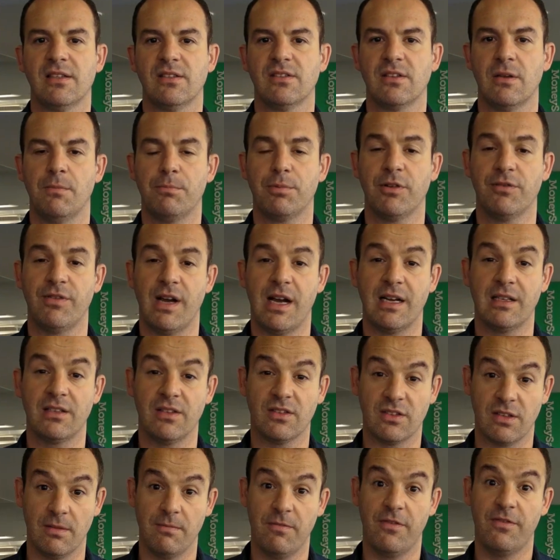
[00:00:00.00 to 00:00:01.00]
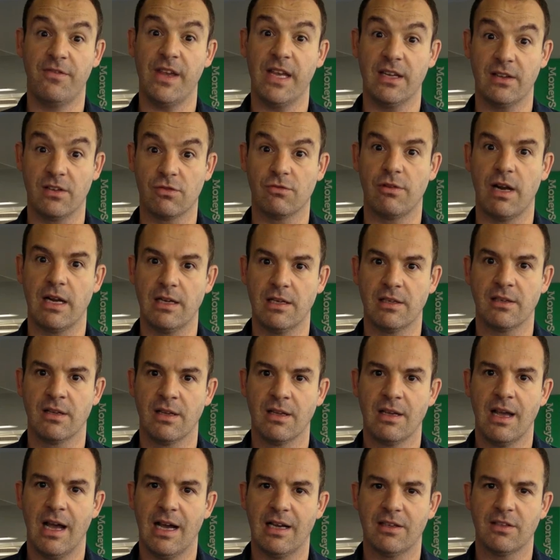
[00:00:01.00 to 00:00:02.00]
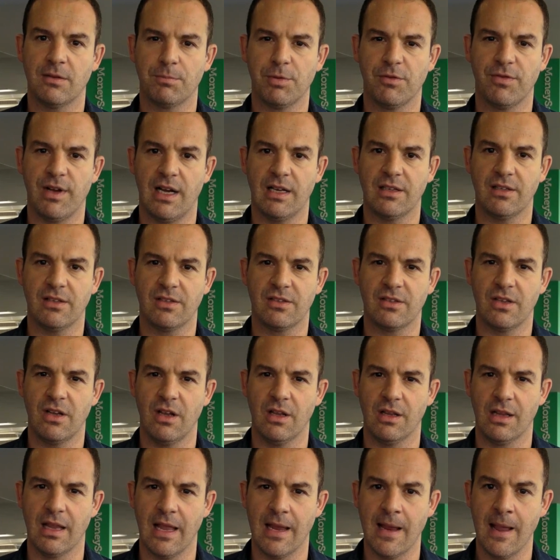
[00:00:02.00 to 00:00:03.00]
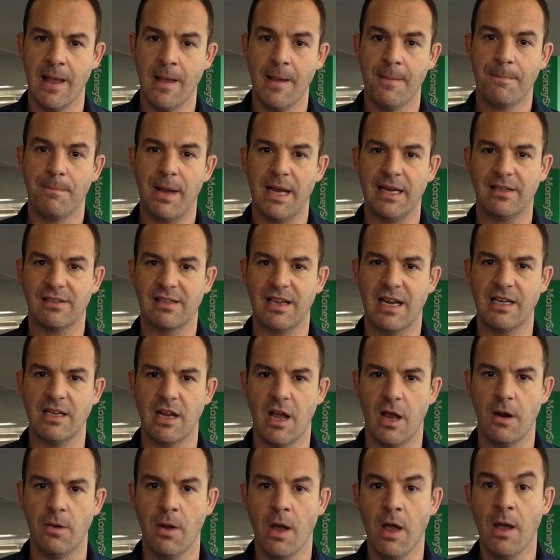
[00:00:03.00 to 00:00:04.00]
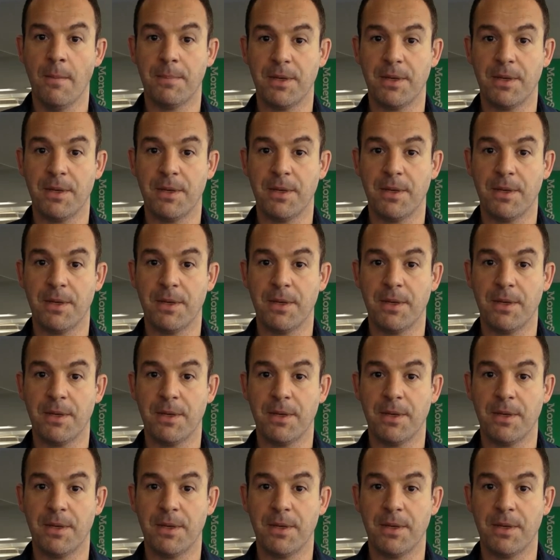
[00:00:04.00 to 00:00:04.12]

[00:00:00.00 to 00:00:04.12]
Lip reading: Some providers, some fixed rate ISA providers certainly may say no,